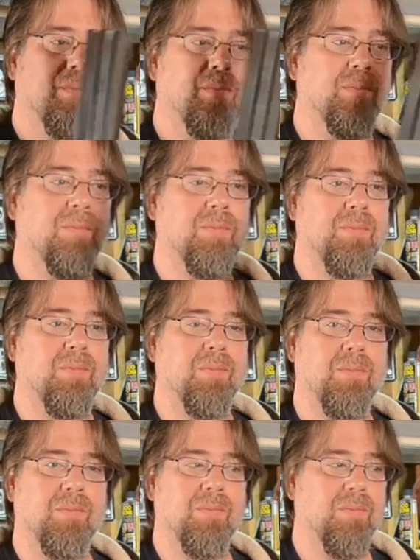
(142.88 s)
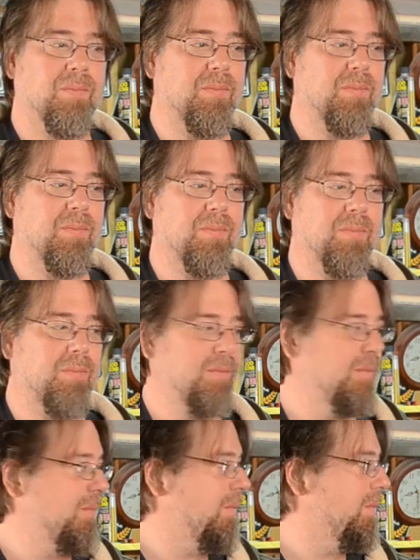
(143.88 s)

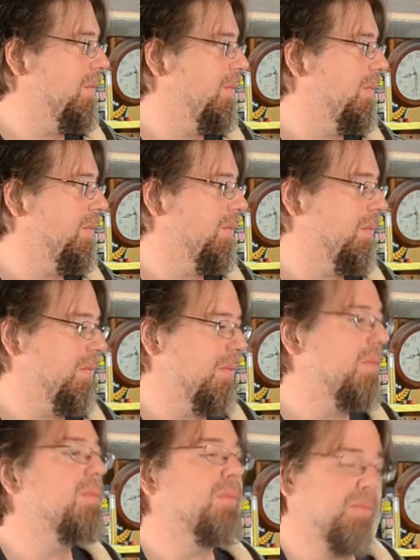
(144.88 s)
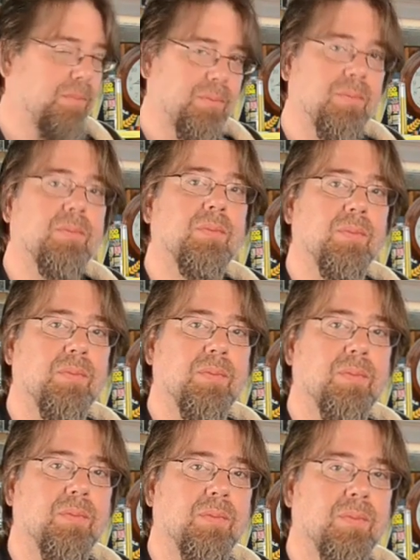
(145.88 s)

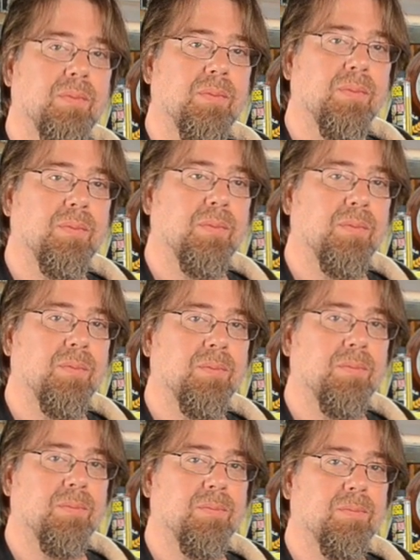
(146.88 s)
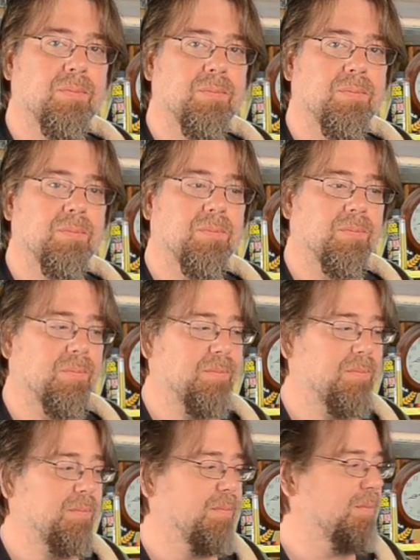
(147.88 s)

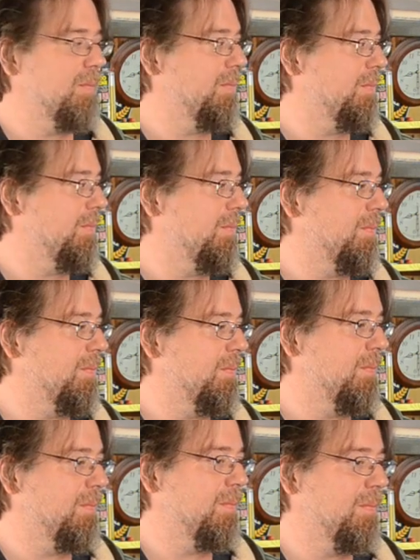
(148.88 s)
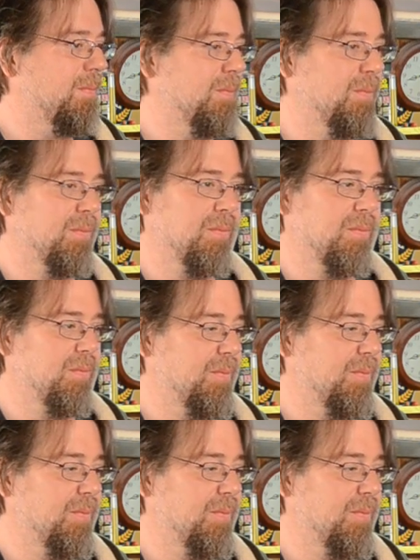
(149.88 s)
[no speech]